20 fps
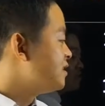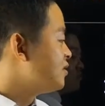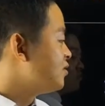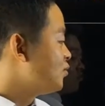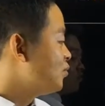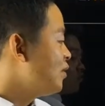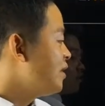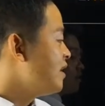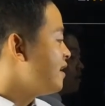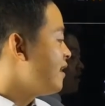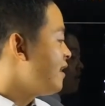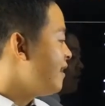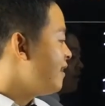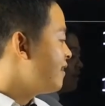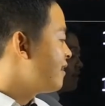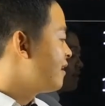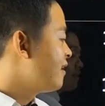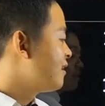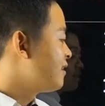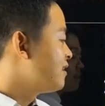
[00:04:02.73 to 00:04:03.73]

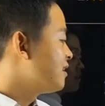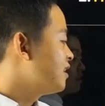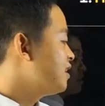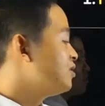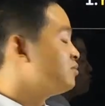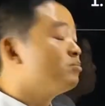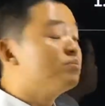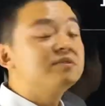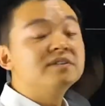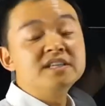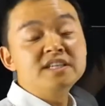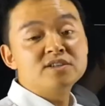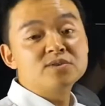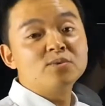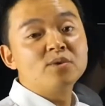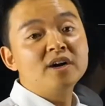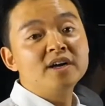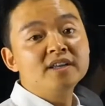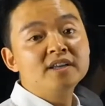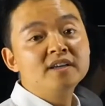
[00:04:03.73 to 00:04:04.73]
with the complete
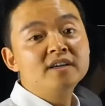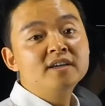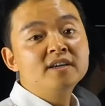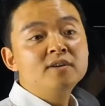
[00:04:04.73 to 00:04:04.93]
one